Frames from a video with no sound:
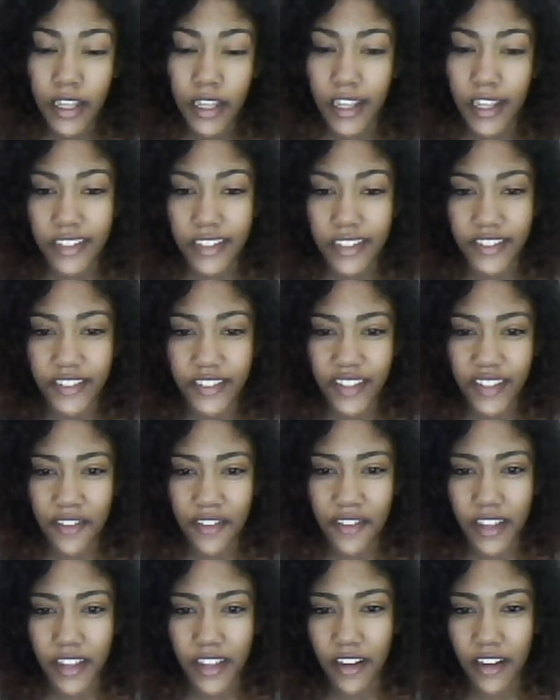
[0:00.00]
There's just
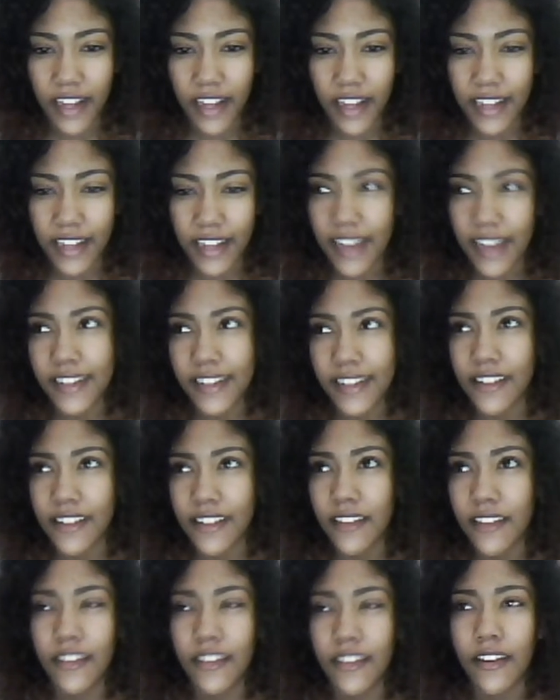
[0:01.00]
nothing like that. There's
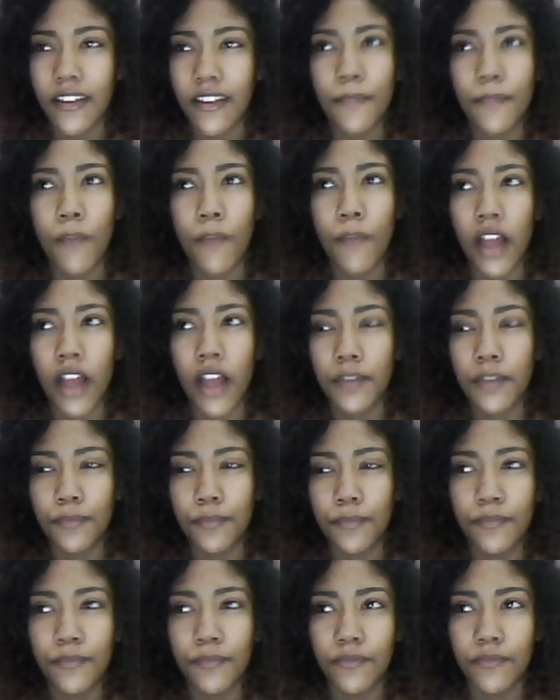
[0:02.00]
nothing mind
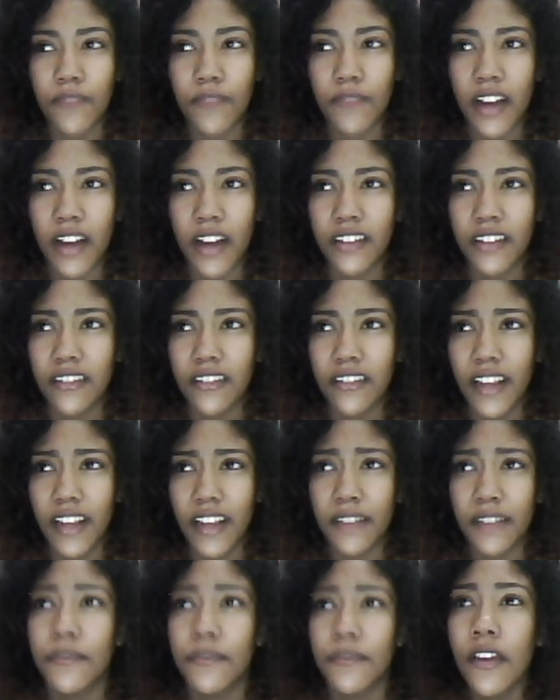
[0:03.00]
like,